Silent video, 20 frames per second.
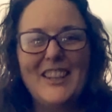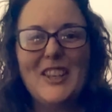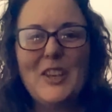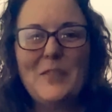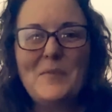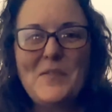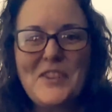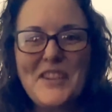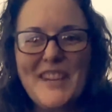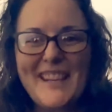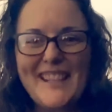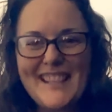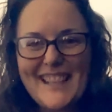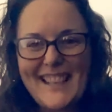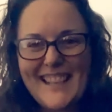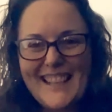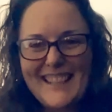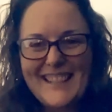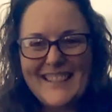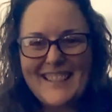Good morning,
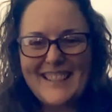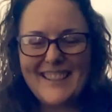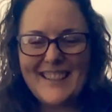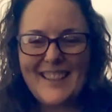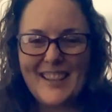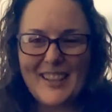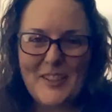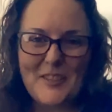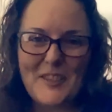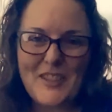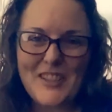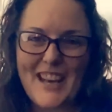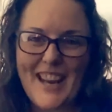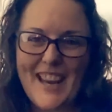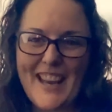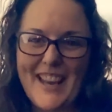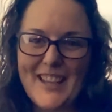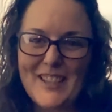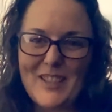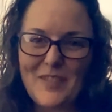church. I'd like to
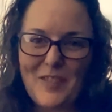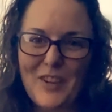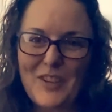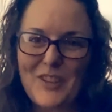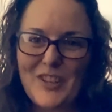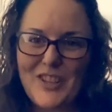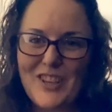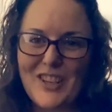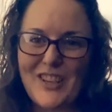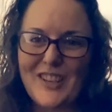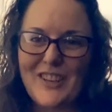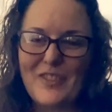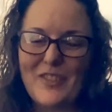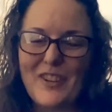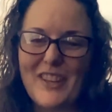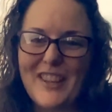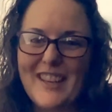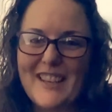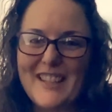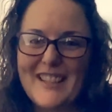share a devotion
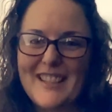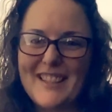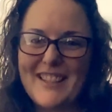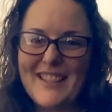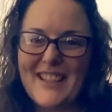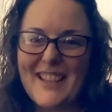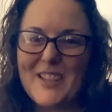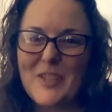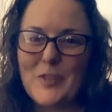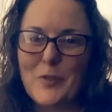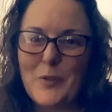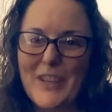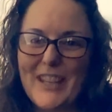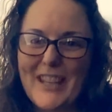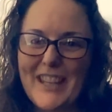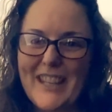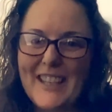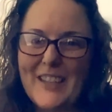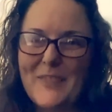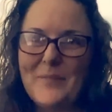with us this
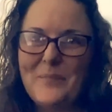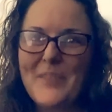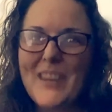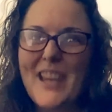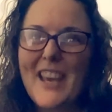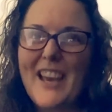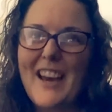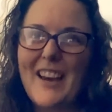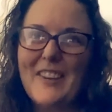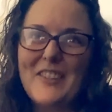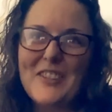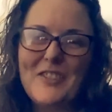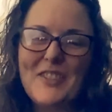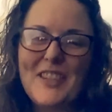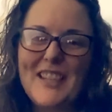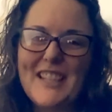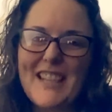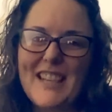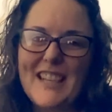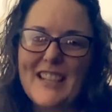week. I was
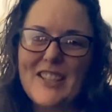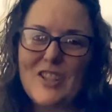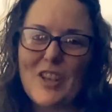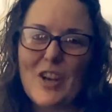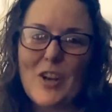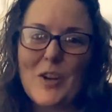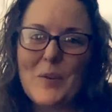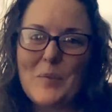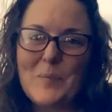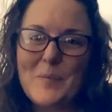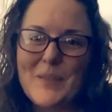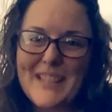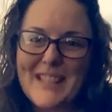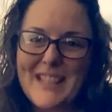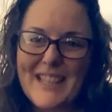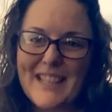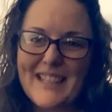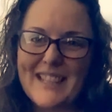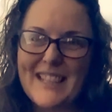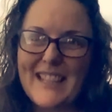reading Psalm
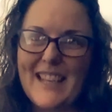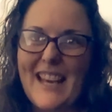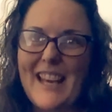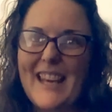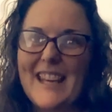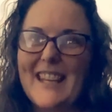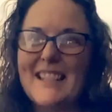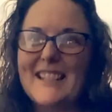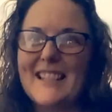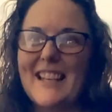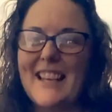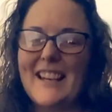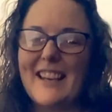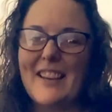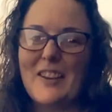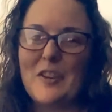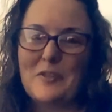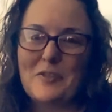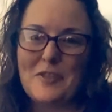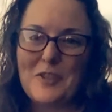68, and I
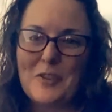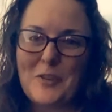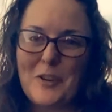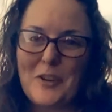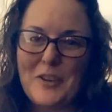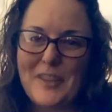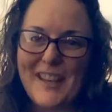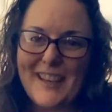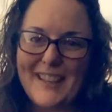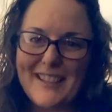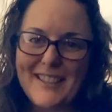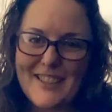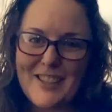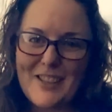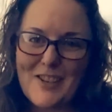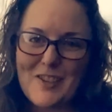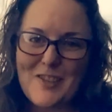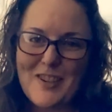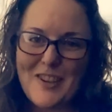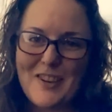often quote this
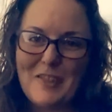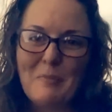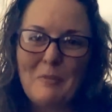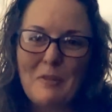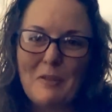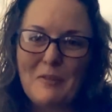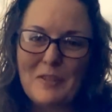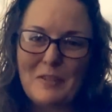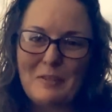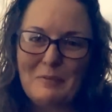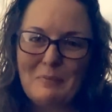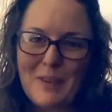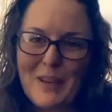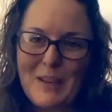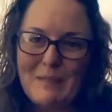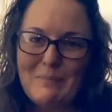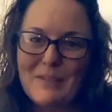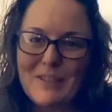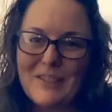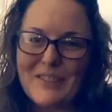to a number of different
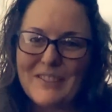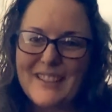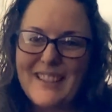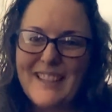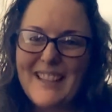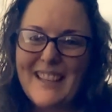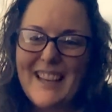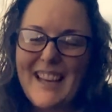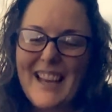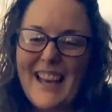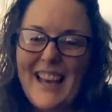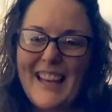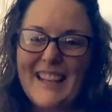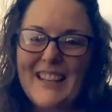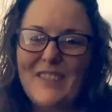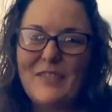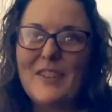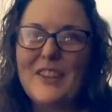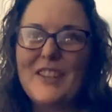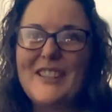people. And
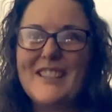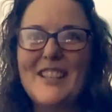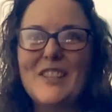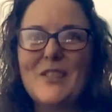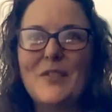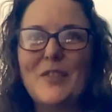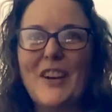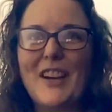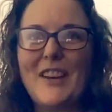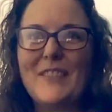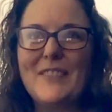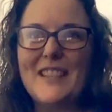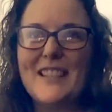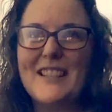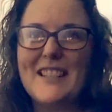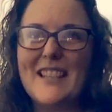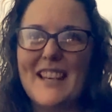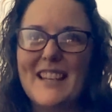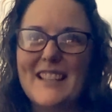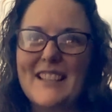in verses 5 to
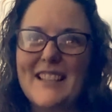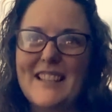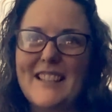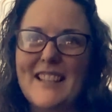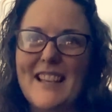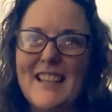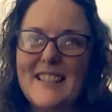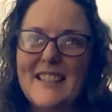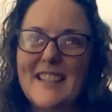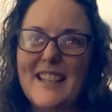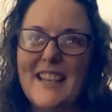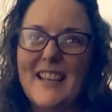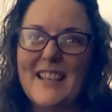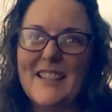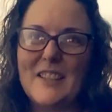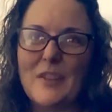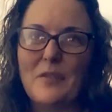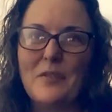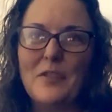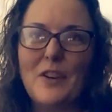6, it says this:
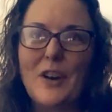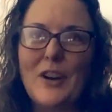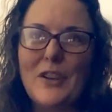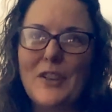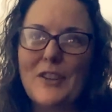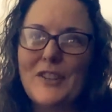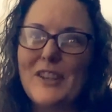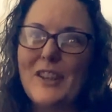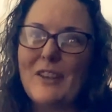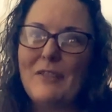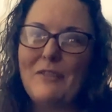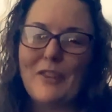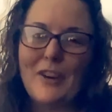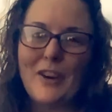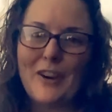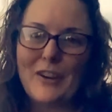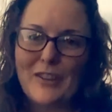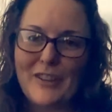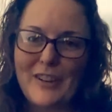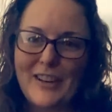"A father to the
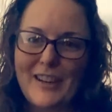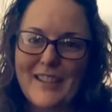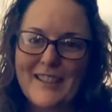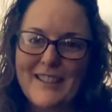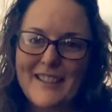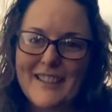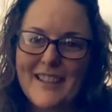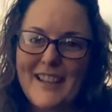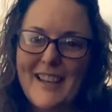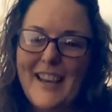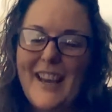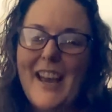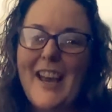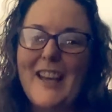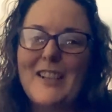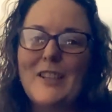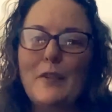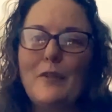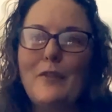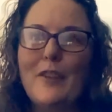fatherless, a
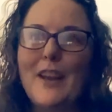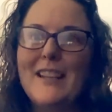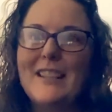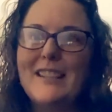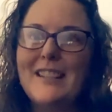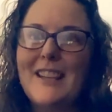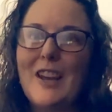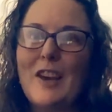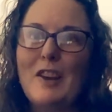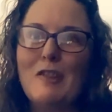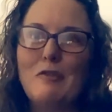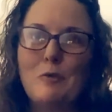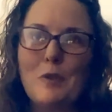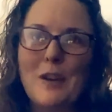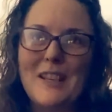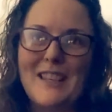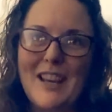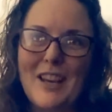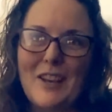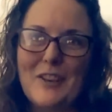defender of
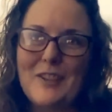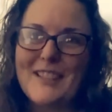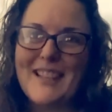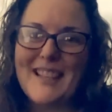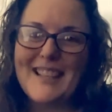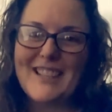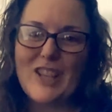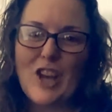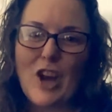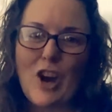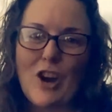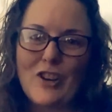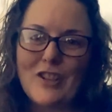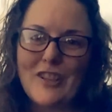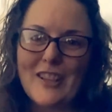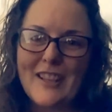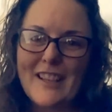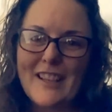widows is God